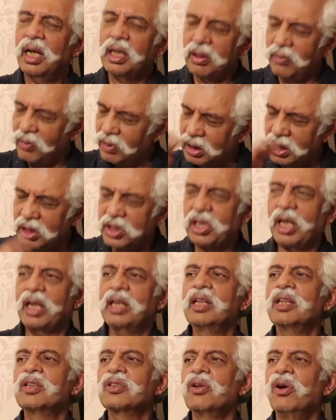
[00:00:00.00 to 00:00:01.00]
and even the
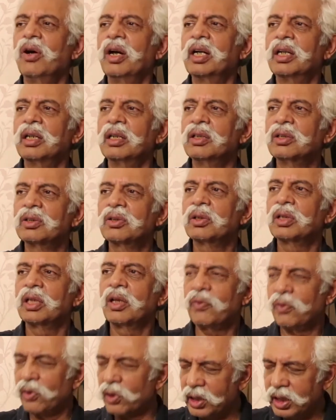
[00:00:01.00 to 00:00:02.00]
Chinese know it. So
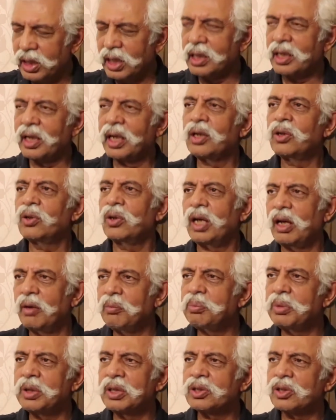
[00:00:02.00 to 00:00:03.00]
therefore they are trying to
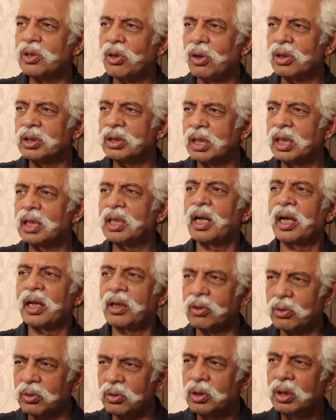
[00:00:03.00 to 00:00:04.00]
have peace talks, they are
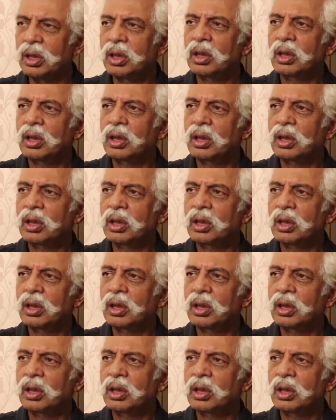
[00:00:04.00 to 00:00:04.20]
trying to